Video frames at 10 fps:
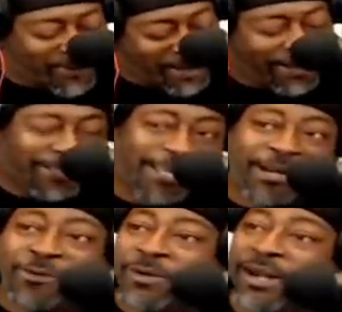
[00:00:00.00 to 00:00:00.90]
dealing
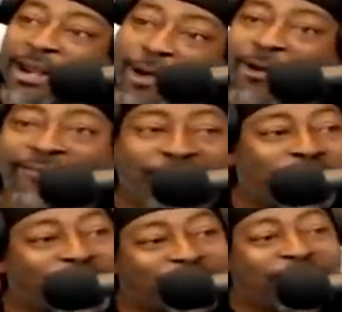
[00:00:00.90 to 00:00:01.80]
with law
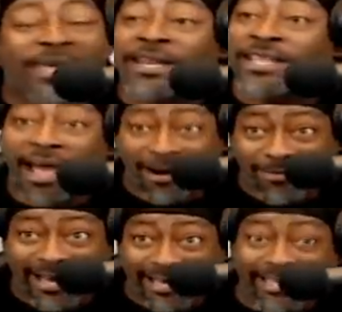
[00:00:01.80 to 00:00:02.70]
enforcement. Y'all ready?